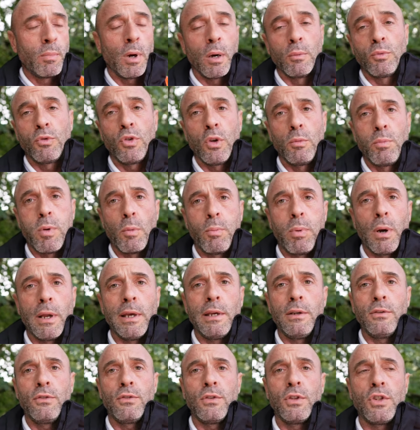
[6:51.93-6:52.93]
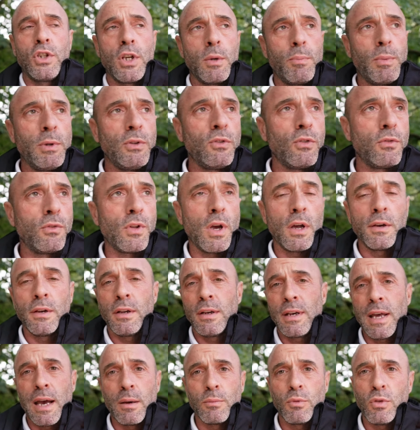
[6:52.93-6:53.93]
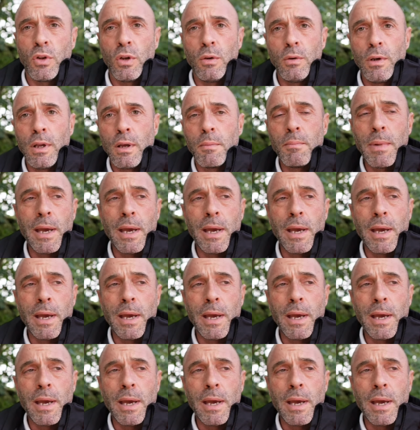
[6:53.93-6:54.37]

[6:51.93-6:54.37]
But I'm super pleased. The chippies have done an absolutely